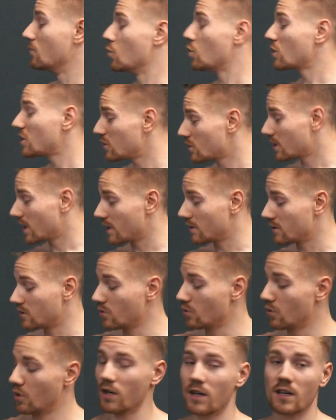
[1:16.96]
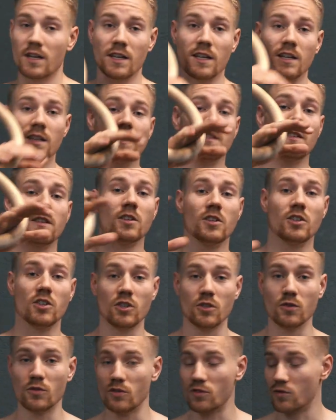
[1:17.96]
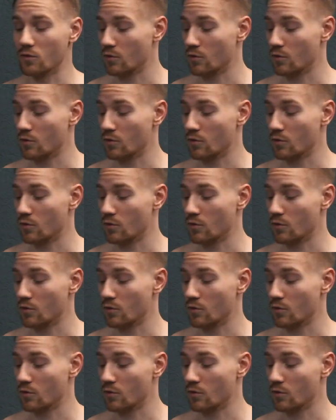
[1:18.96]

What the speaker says: what you can do is use